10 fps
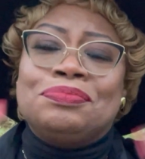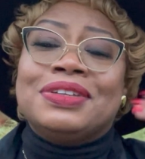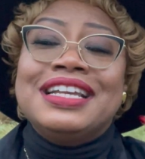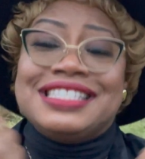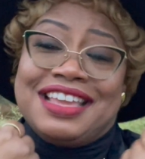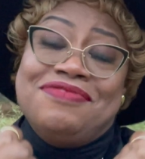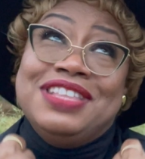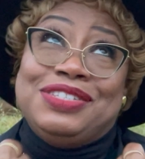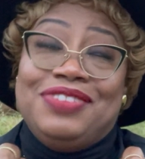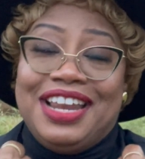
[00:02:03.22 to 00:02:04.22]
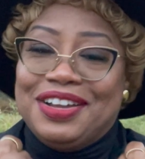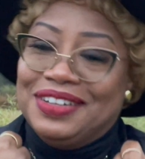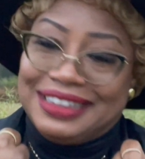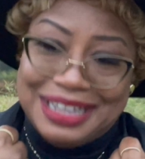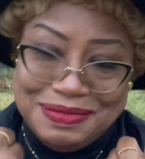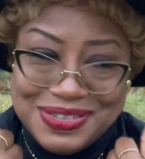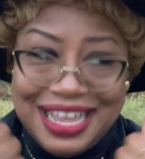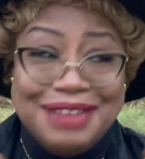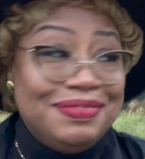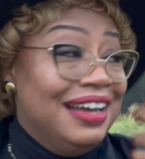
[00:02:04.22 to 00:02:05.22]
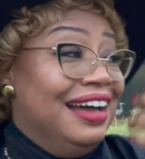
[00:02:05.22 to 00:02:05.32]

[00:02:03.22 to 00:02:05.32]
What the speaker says: Please give this video a thumbs up.